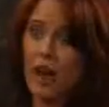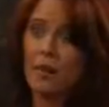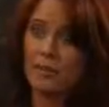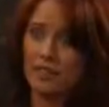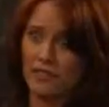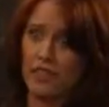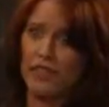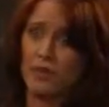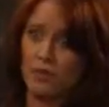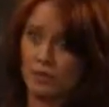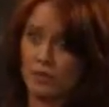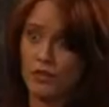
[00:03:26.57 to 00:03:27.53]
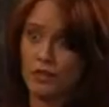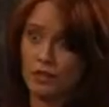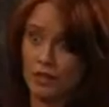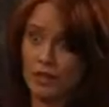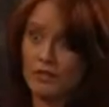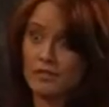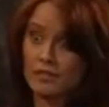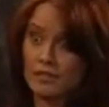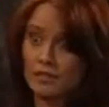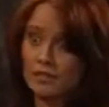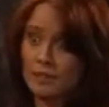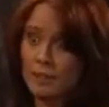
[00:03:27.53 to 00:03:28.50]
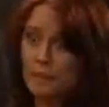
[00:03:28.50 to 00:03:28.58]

Well, I'm going to find out whose fault it is.